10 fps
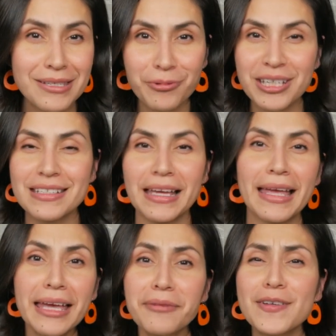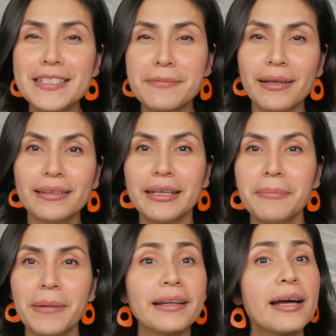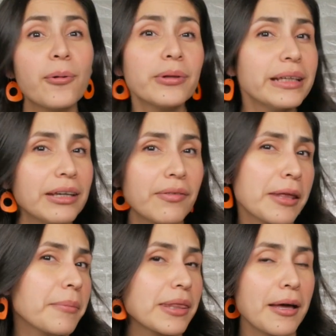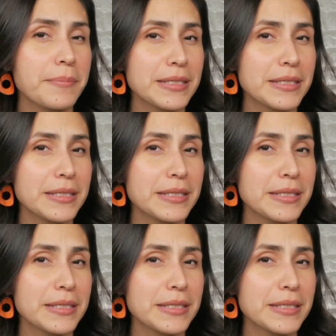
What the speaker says: reach and visibility by not only giving them a thumbs